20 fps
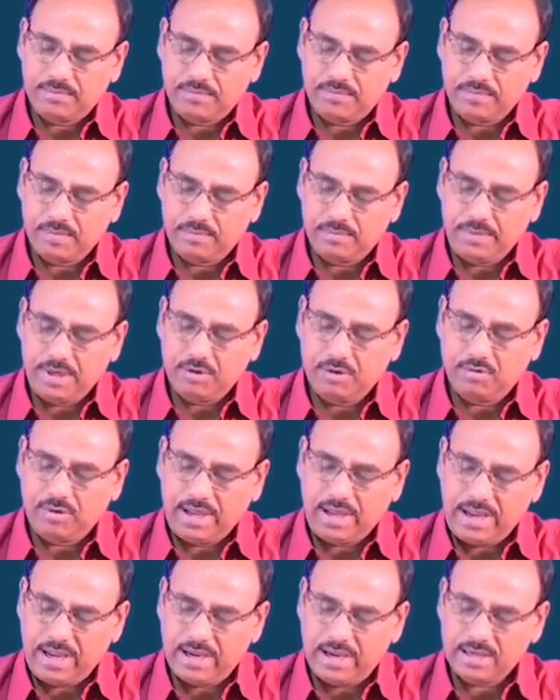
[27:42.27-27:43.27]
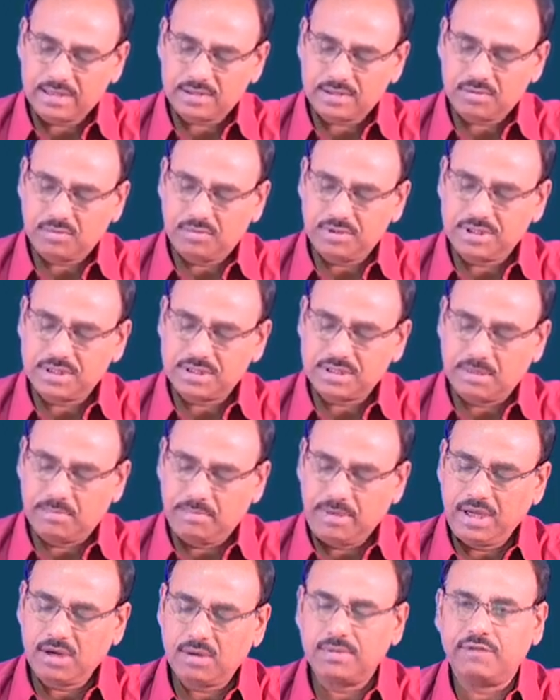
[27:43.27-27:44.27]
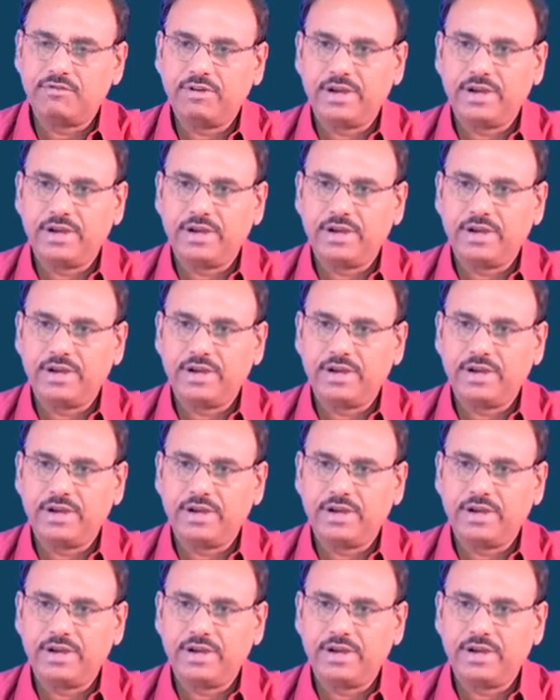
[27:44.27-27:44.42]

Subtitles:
mu x, which is the mean of the